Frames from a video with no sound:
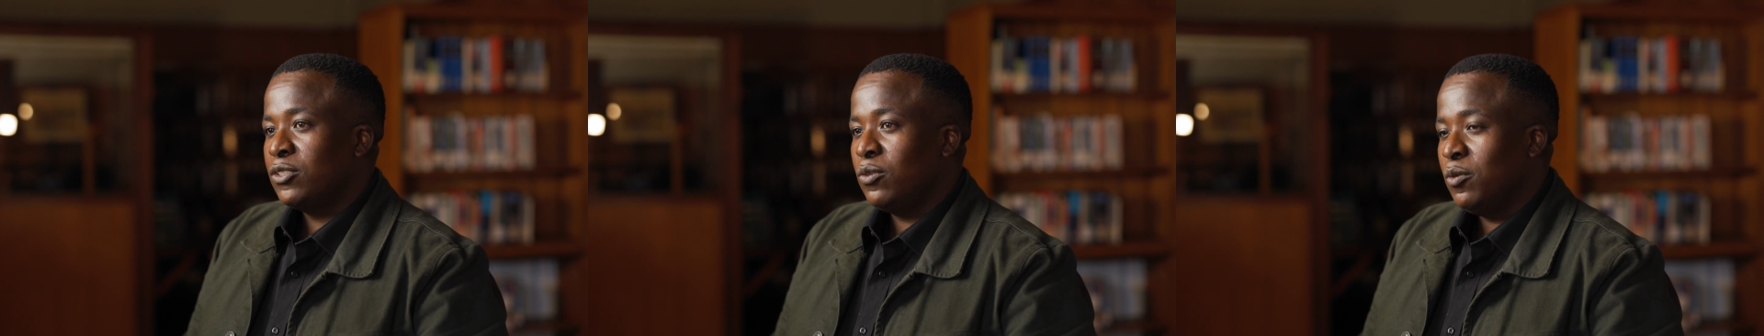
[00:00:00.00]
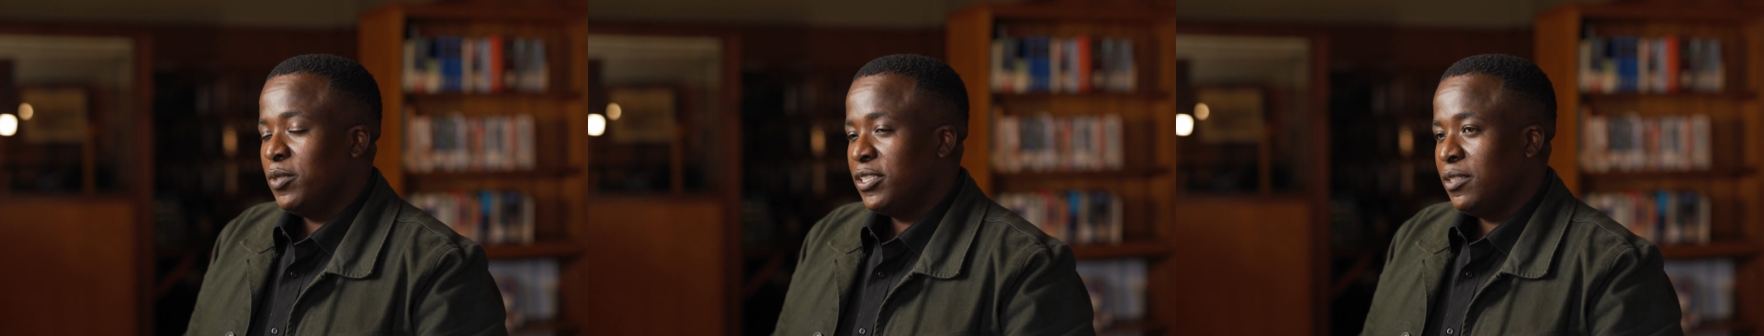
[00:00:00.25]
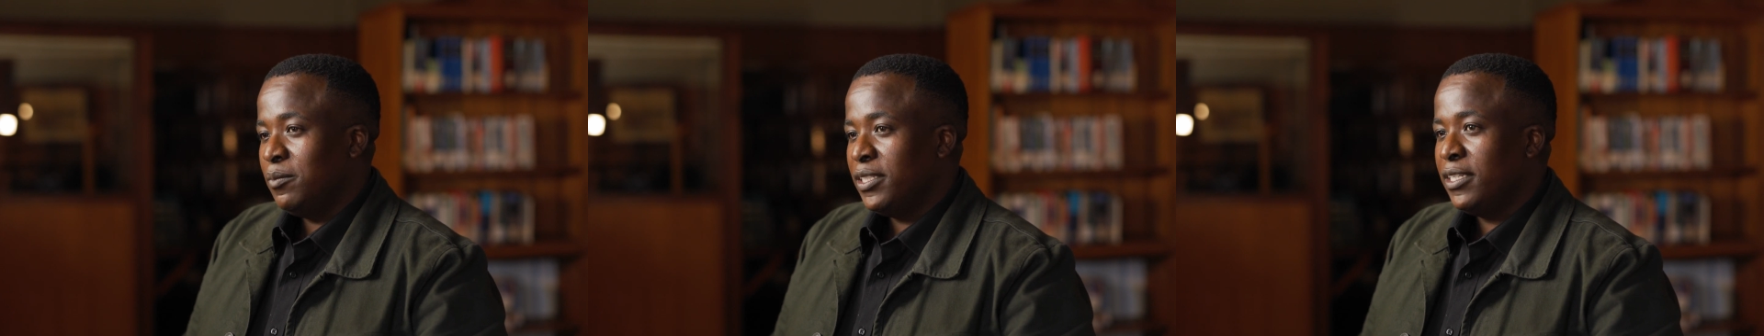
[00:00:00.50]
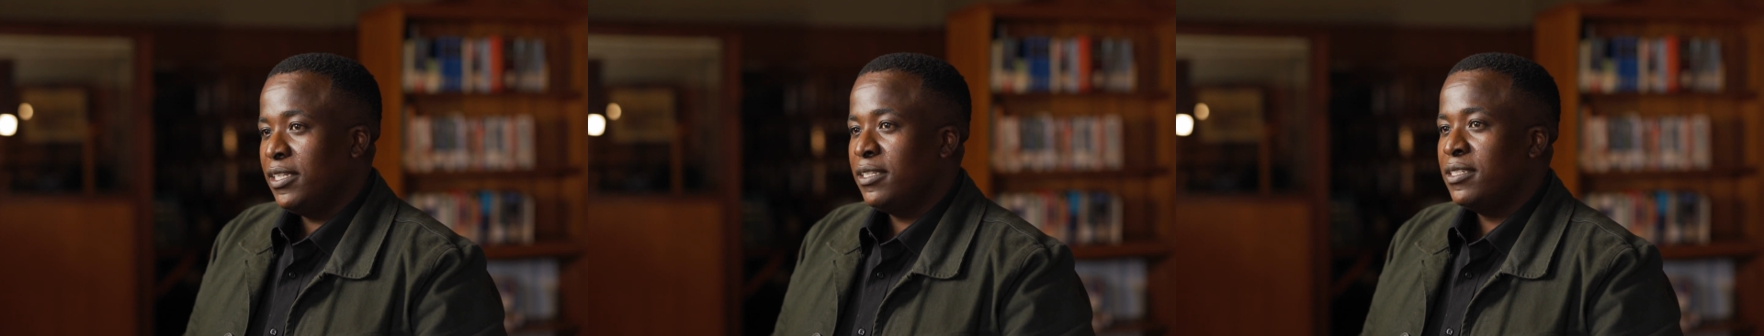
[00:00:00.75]
Committee
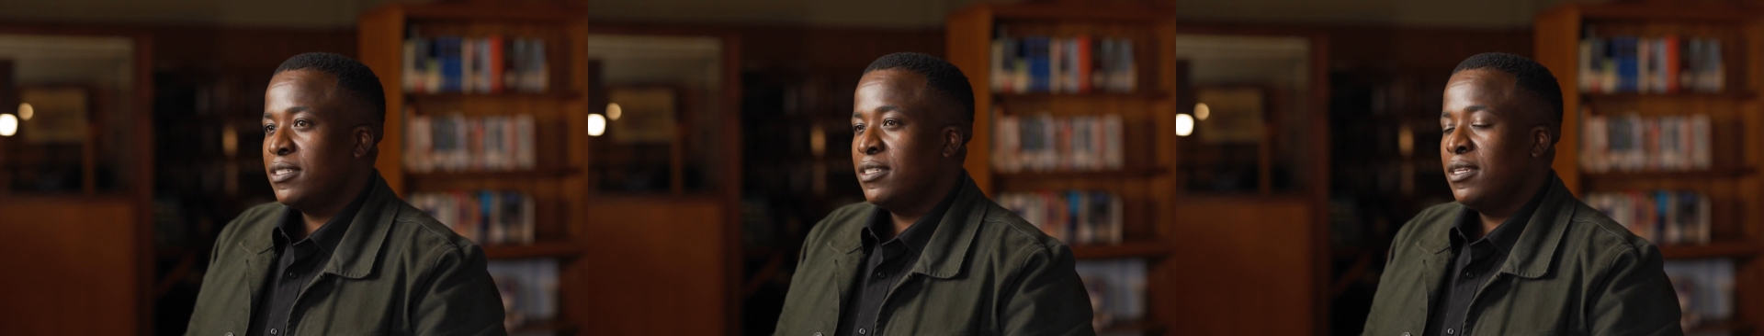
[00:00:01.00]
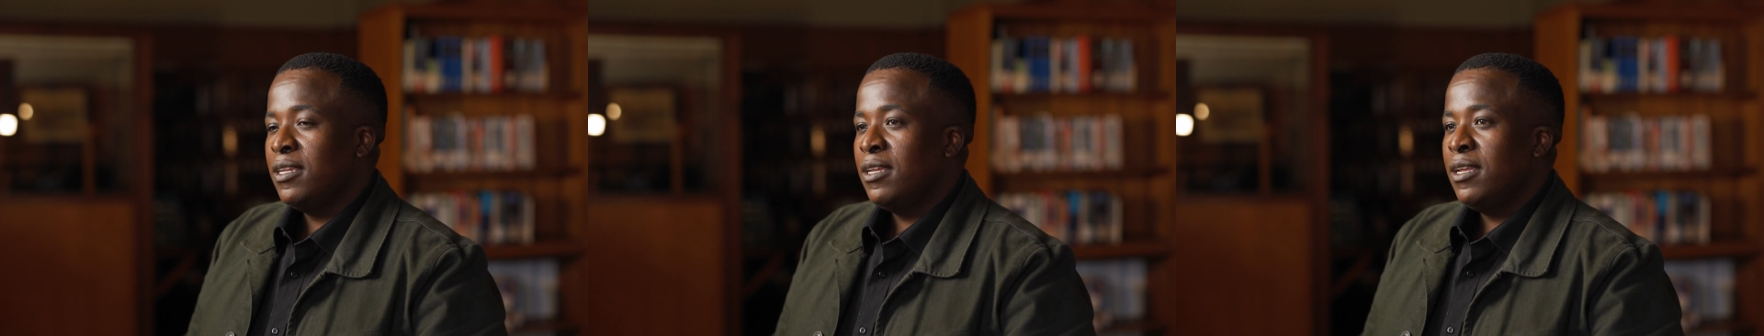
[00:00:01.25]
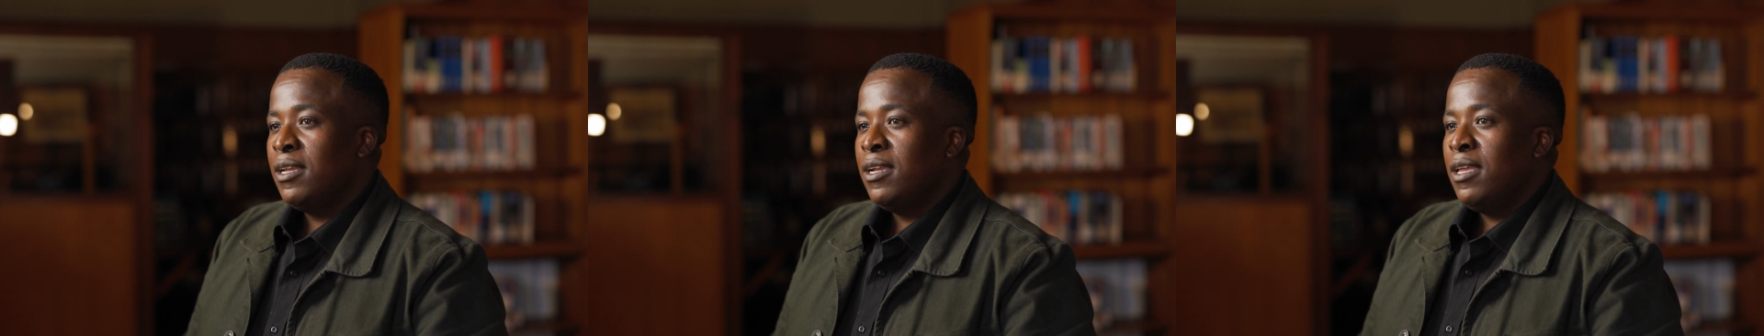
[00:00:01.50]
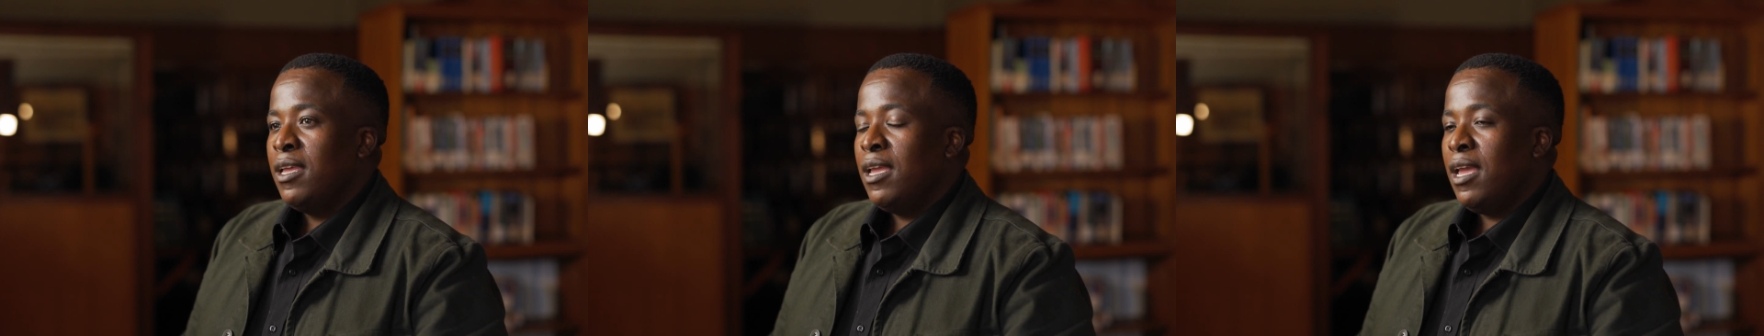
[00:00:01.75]
meetings.
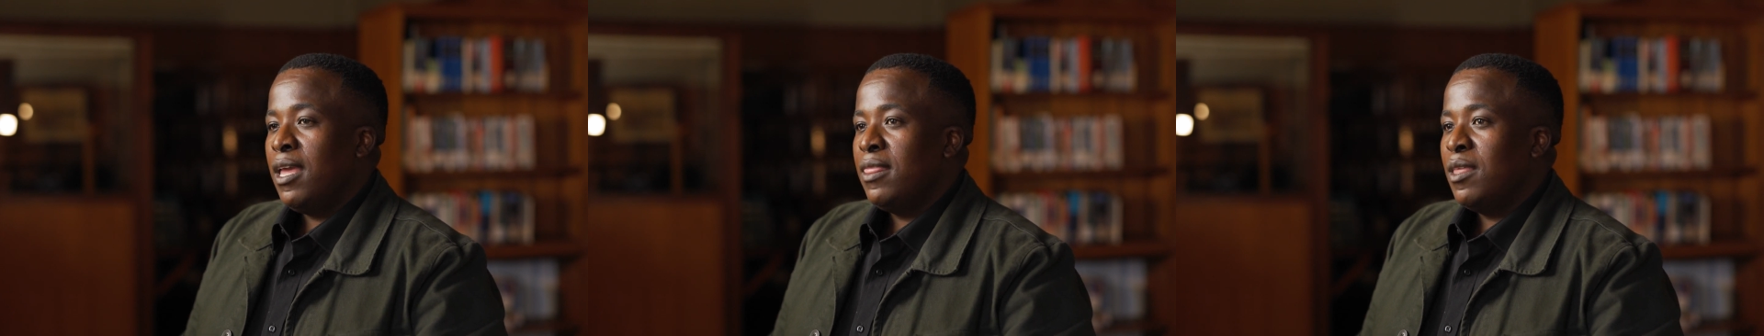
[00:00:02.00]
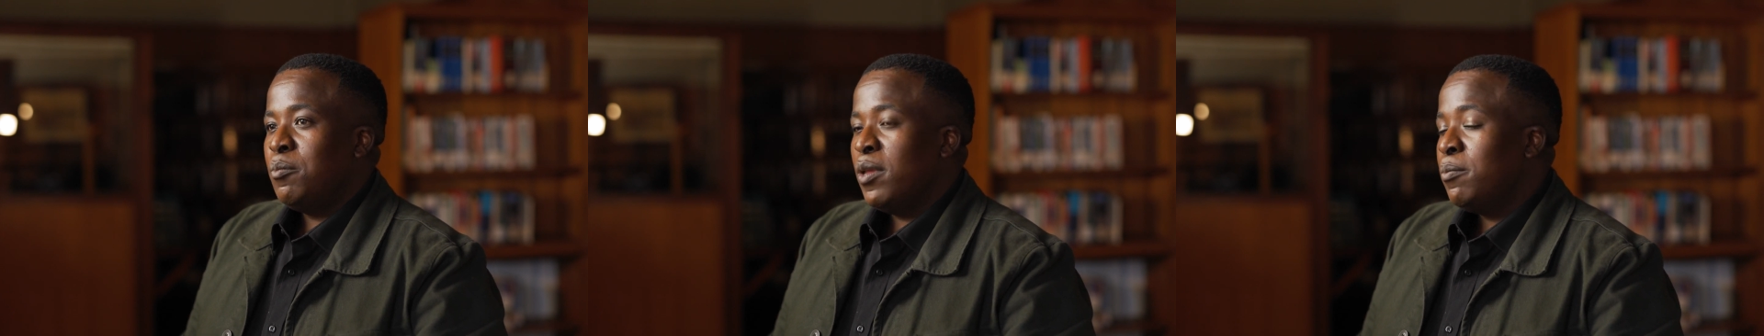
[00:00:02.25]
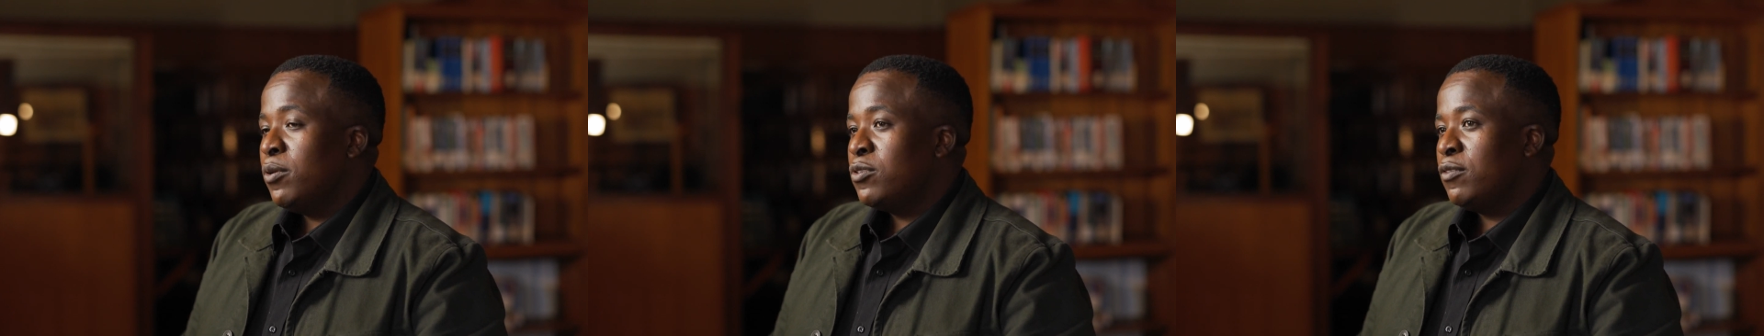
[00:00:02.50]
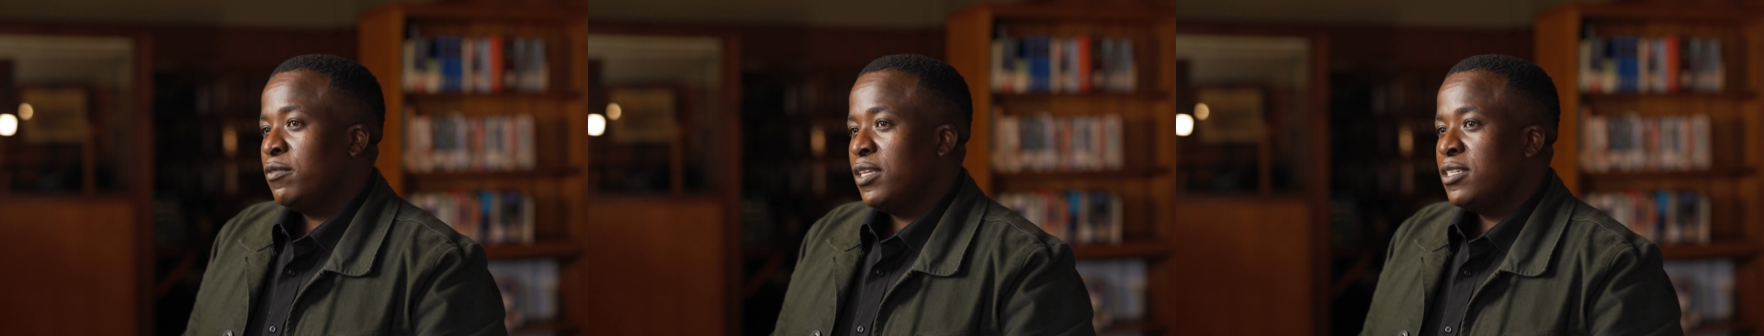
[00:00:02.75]
And the purpose
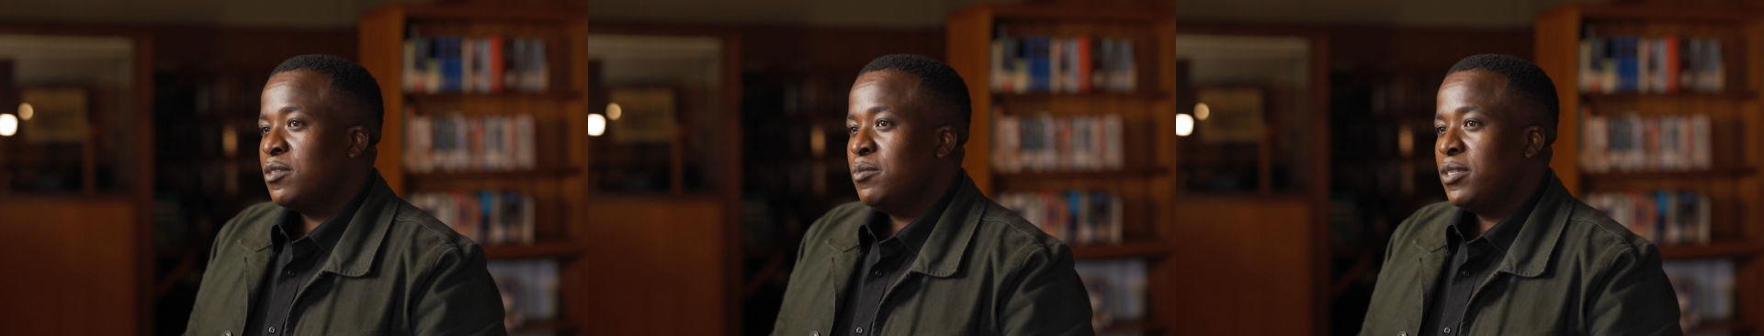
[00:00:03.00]
of this